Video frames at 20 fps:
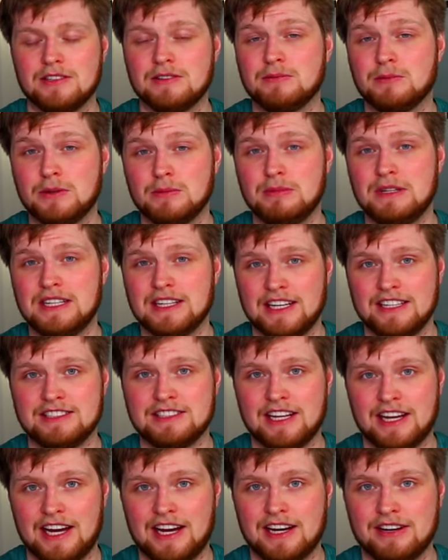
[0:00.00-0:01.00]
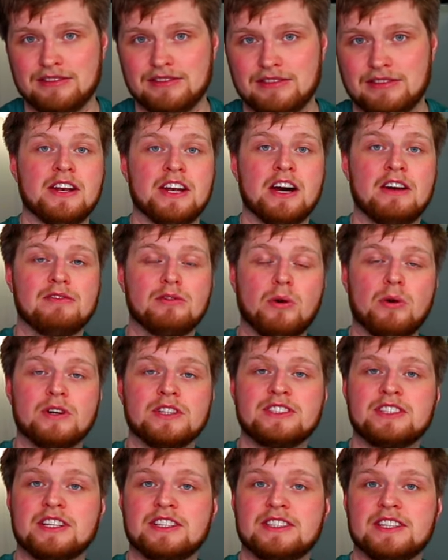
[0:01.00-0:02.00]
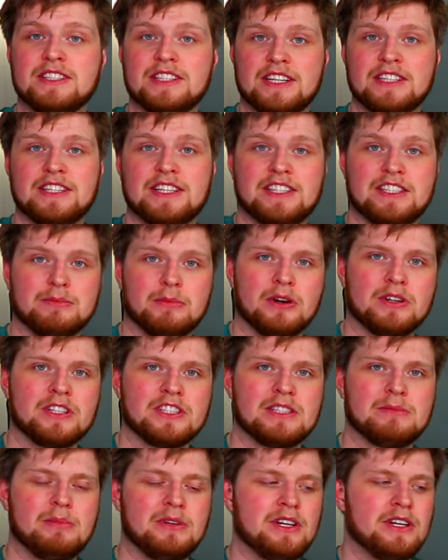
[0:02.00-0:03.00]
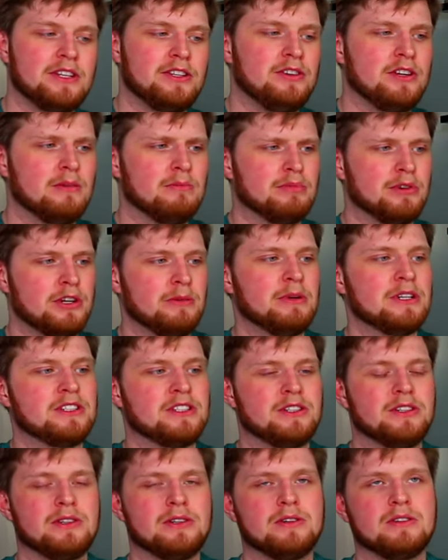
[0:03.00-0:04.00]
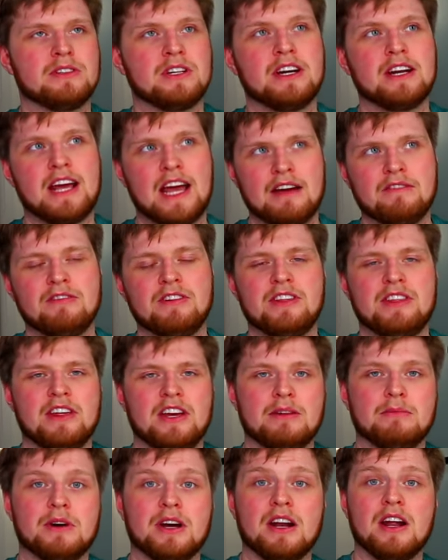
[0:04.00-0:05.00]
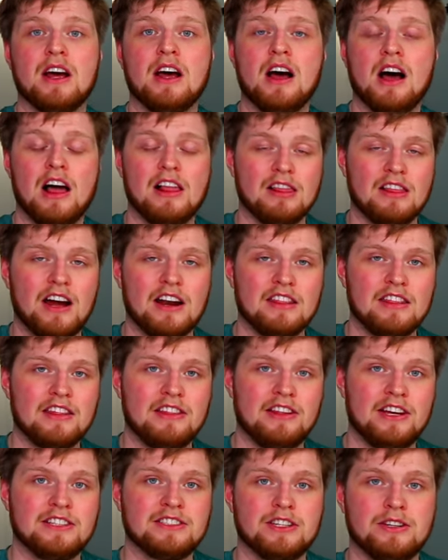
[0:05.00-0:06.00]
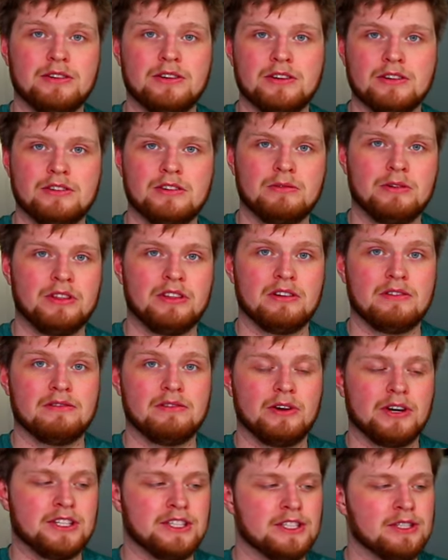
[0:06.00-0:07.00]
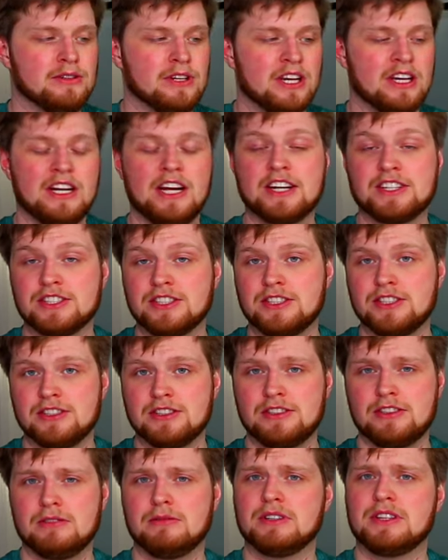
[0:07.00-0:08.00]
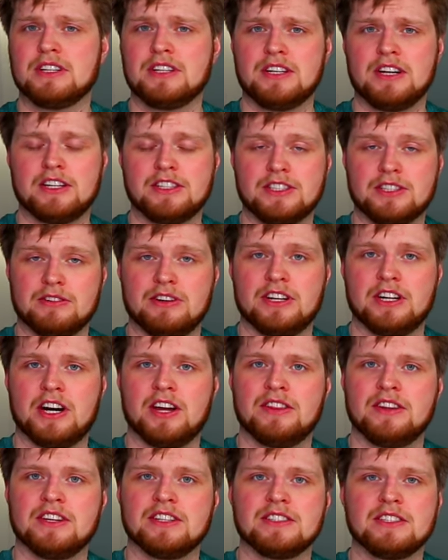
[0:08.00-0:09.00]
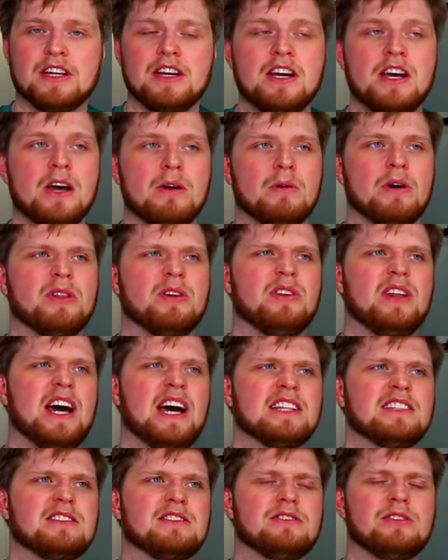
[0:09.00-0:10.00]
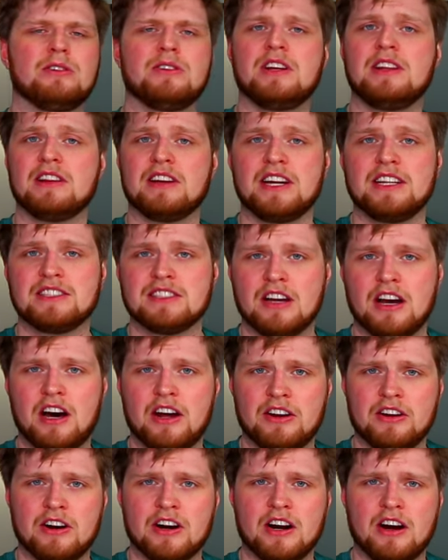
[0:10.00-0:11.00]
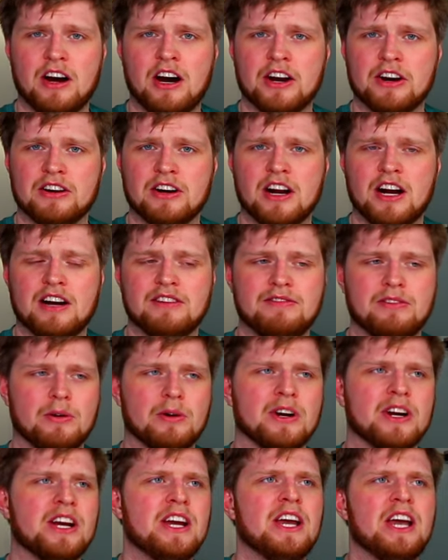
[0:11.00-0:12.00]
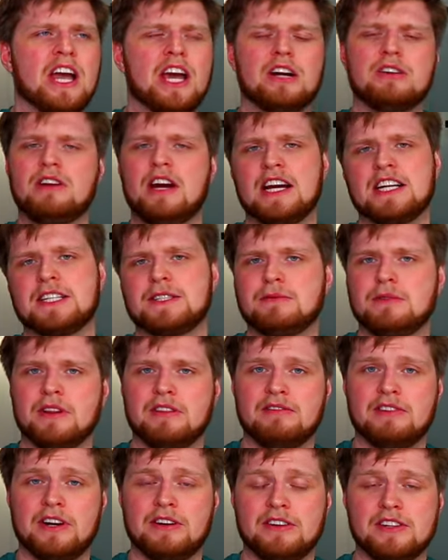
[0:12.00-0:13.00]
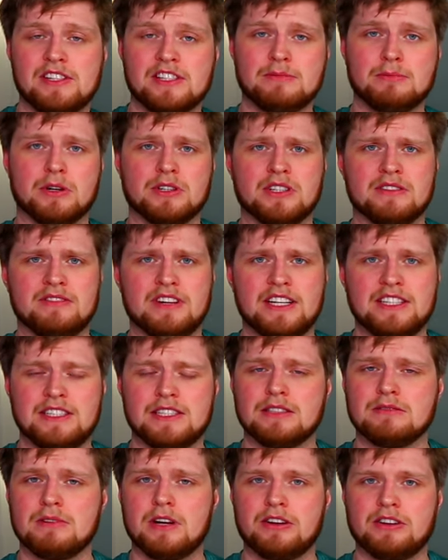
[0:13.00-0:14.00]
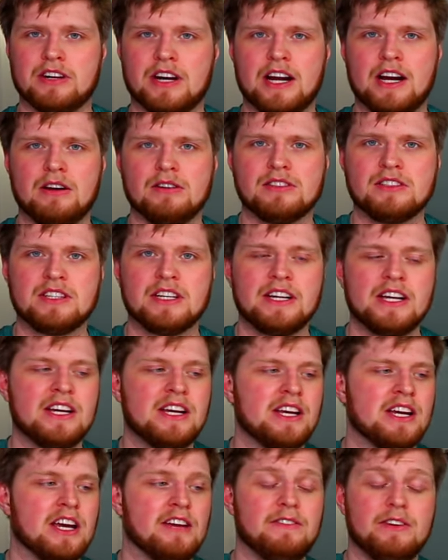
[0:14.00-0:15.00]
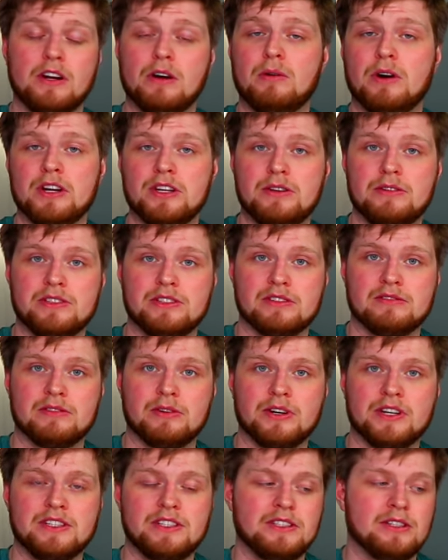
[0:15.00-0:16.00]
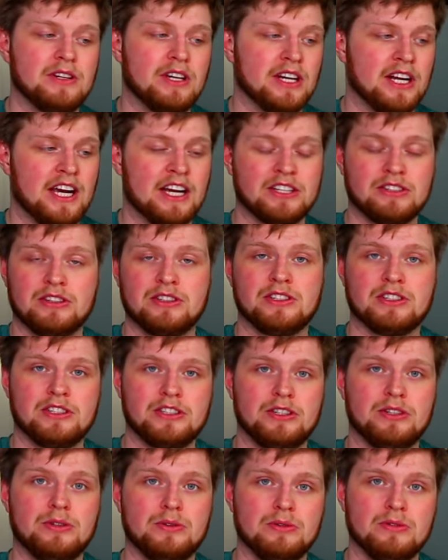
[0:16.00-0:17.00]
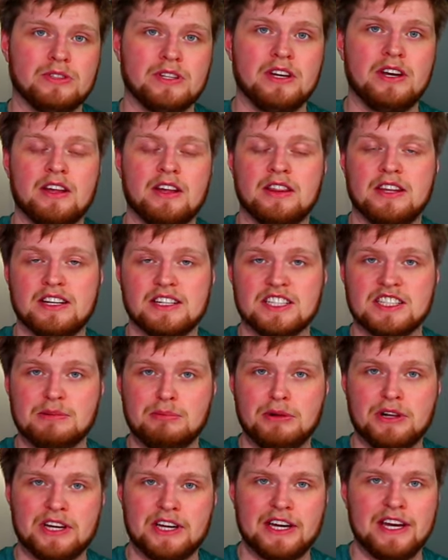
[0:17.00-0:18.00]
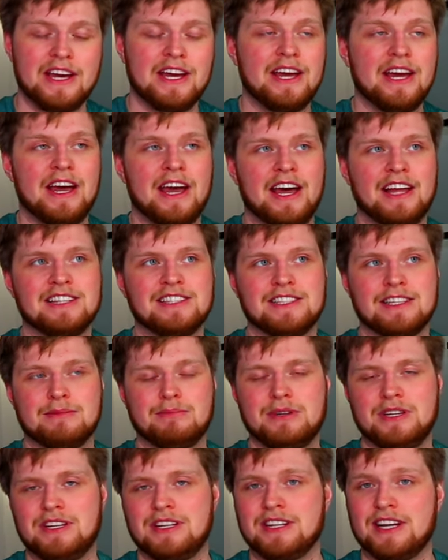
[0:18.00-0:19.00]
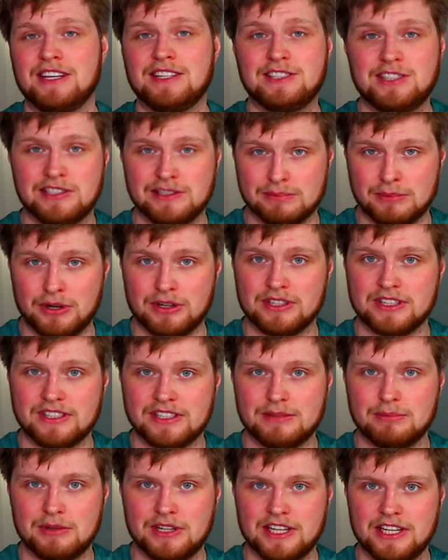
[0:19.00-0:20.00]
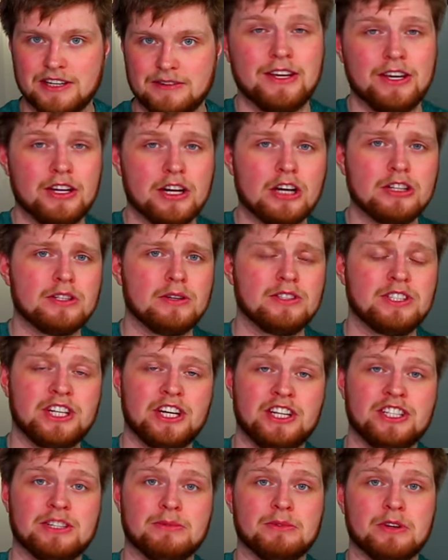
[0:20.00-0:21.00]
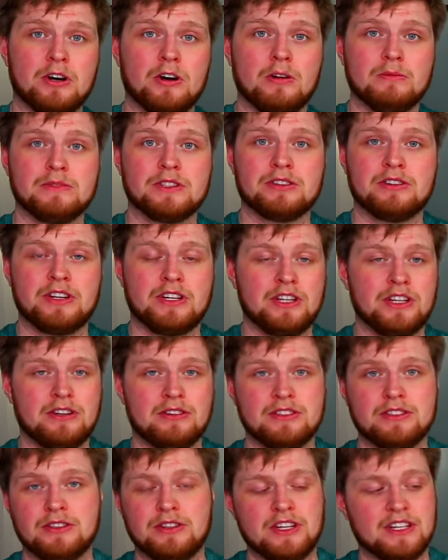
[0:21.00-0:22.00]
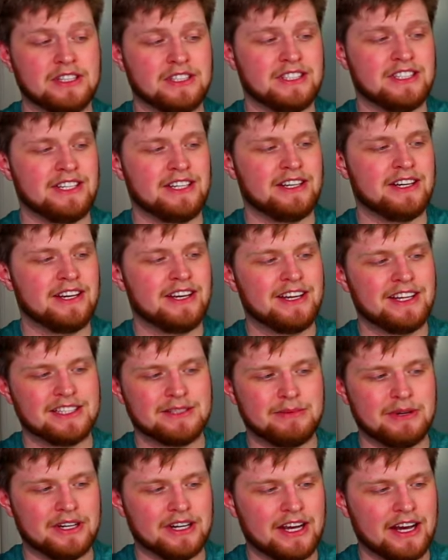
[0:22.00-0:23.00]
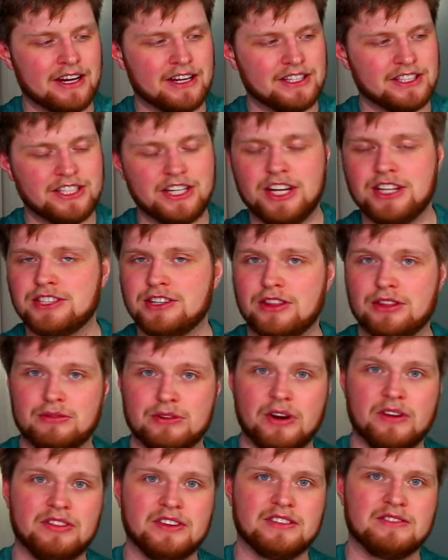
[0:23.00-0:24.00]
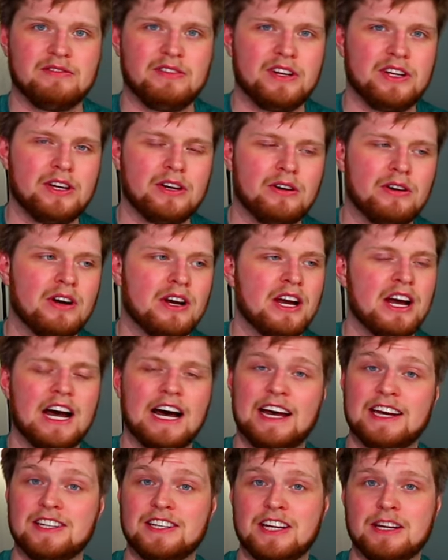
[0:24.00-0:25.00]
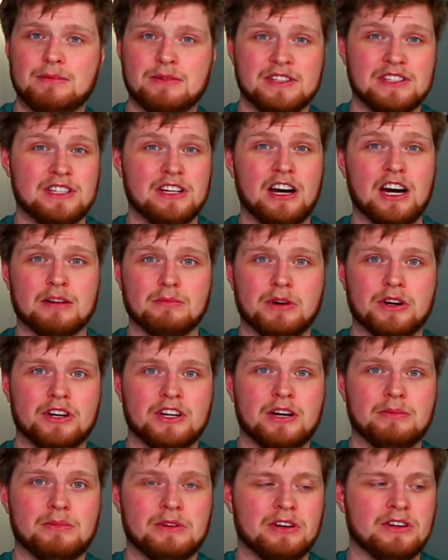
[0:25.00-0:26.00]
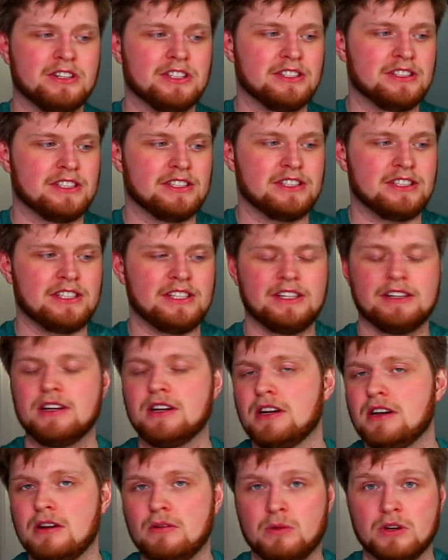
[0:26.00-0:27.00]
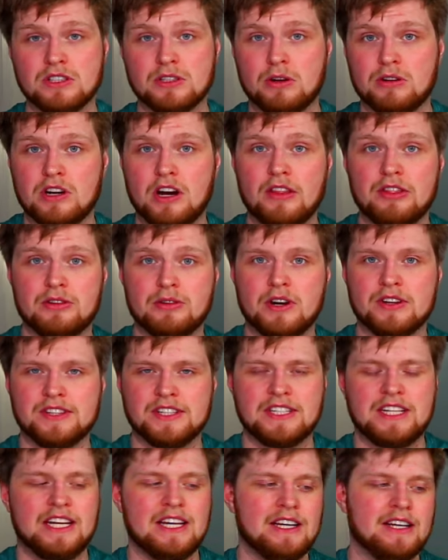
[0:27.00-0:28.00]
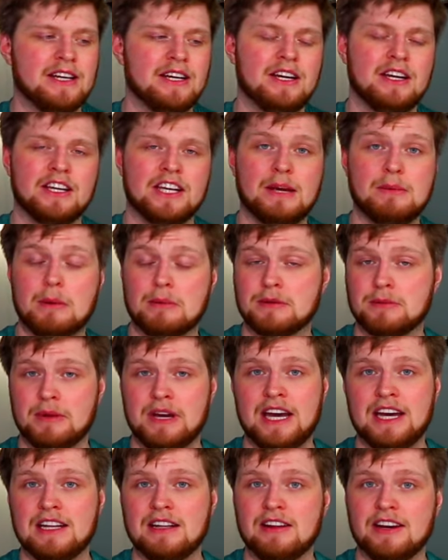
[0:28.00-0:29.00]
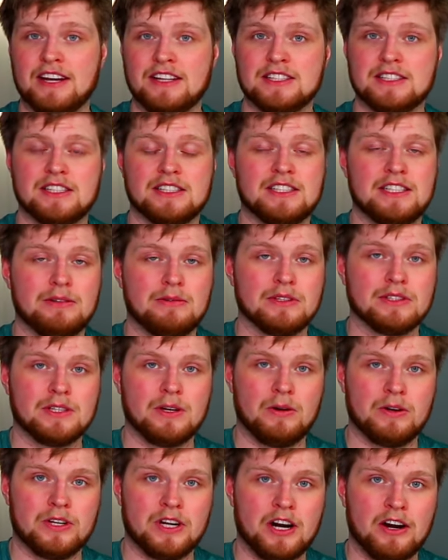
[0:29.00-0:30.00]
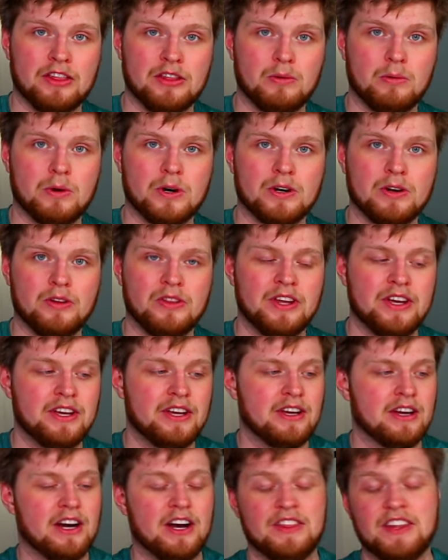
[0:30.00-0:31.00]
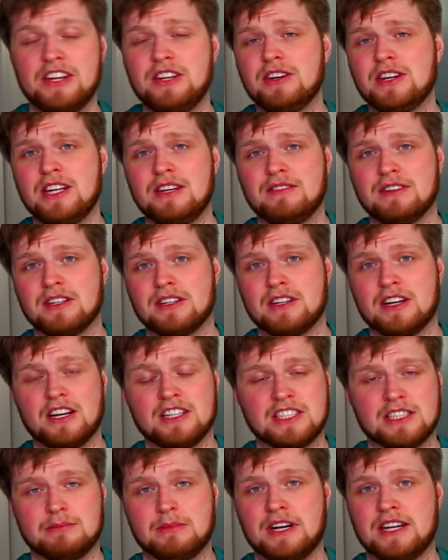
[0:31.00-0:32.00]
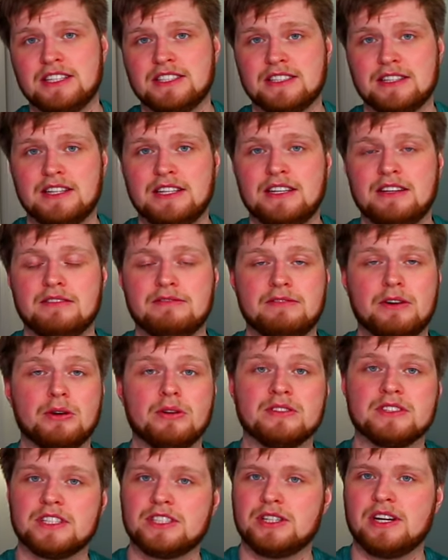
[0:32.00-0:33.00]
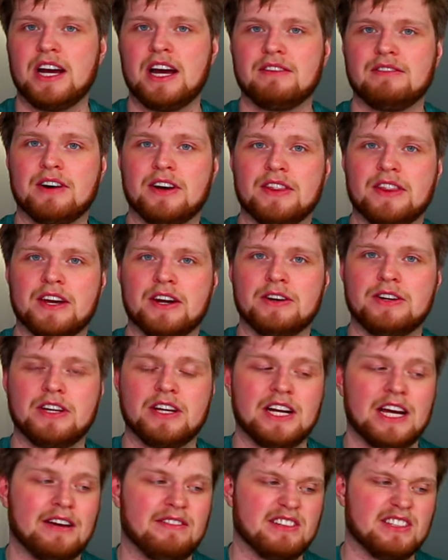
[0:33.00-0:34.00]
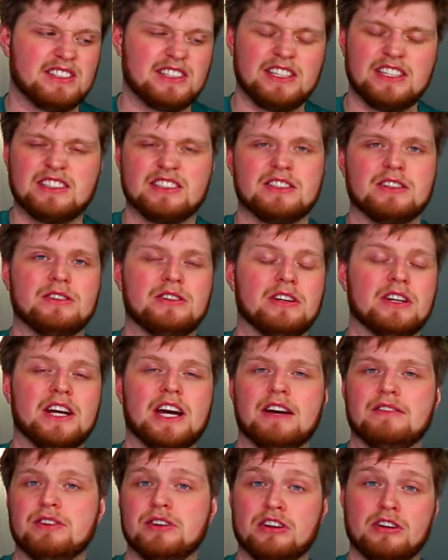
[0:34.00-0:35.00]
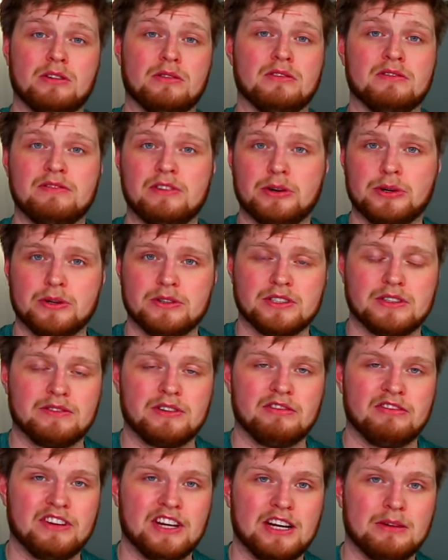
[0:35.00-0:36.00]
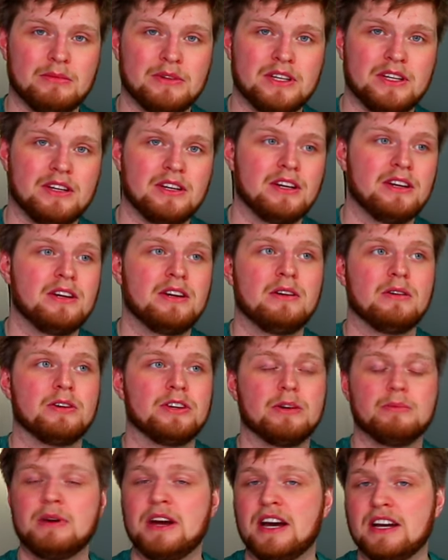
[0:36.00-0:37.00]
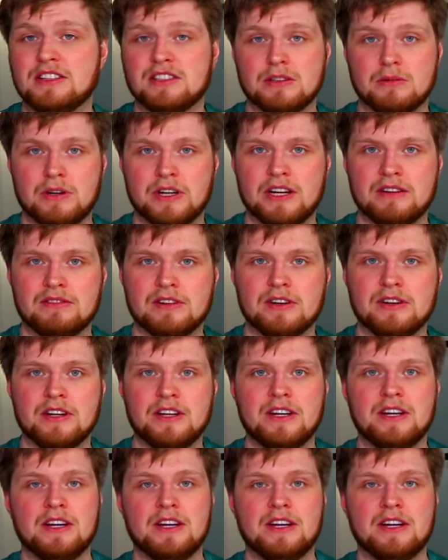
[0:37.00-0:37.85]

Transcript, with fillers: It would be nice to have. Now, of course, since this is a smart display, you can pretty much do, not everything, but a lot of the things that you could do with your voice, you can actually just do with the touchscreen on this, whether that's turning lights on or, on or off, or interacting with various smart devices around your house, if you don't want to use your voice, you can actually just use the display, hence it being a smart display. You can also change up the home screen here, so you can see it's been kind of changing throughout this video. I like to keep the stock market up there just to see what's going on throughout the day, keep up some headlines to see what's going on in the world. And then you can even customize the photos that you have on there. You can have it seasonal, you can have your own photos of your family or your pets or whatever.